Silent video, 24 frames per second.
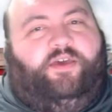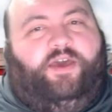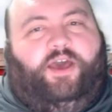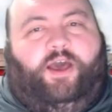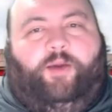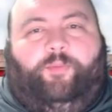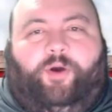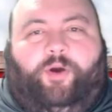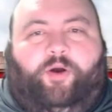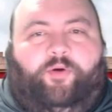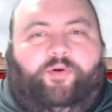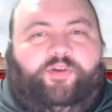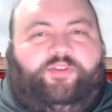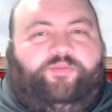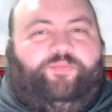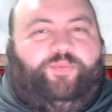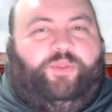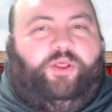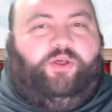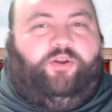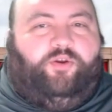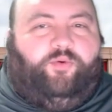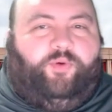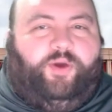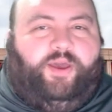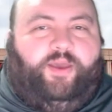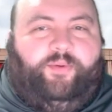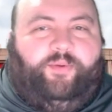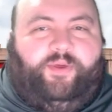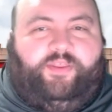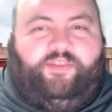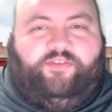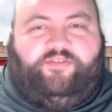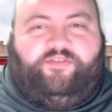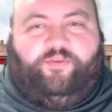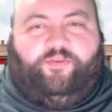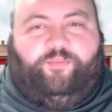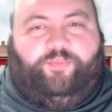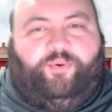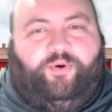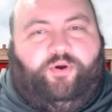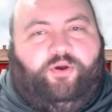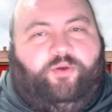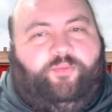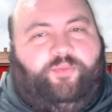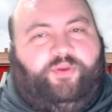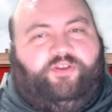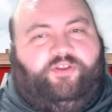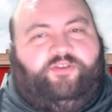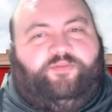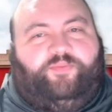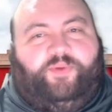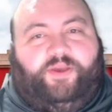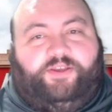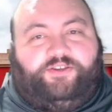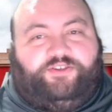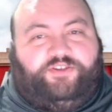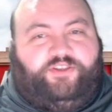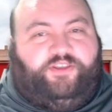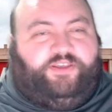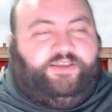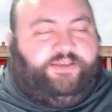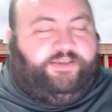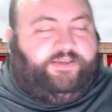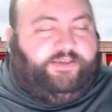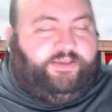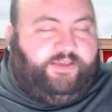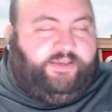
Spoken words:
I'm always blown away by the support, but especially,